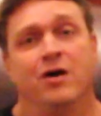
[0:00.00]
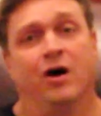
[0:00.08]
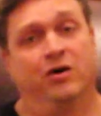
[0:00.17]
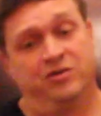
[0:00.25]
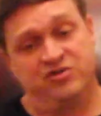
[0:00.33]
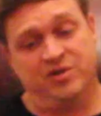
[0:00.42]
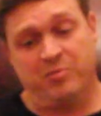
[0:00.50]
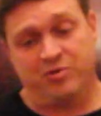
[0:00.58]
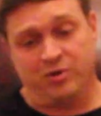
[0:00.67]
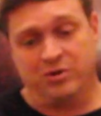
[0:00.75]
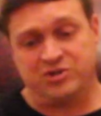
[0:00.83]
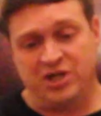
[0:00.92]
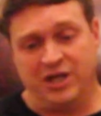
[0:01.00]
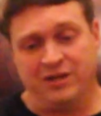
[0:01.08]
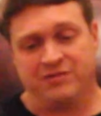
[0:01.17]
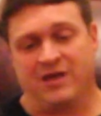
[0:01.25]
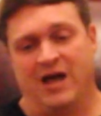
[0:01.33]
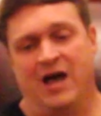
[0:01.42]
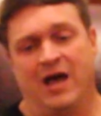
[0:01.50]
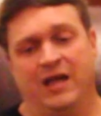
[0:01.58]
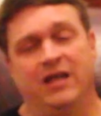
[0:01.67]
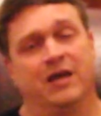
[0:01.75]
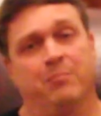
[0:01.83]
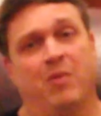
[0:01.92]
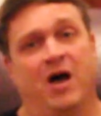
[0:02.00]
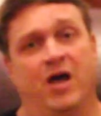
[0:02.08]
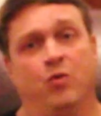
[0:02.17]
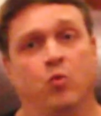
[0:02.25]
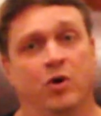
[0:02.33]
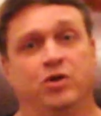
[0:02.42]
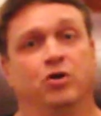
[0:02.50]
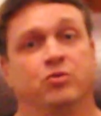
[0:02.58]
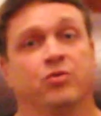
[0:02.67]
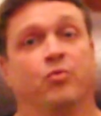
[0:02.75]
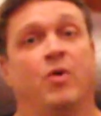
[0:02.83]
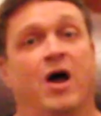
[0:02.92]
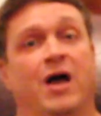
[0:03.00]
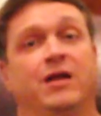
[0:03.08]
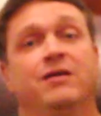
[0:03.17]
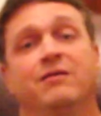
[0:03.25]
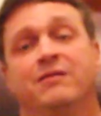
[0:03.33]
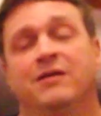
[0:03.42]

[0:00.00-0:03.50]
on December 13th I hit my 100th ride,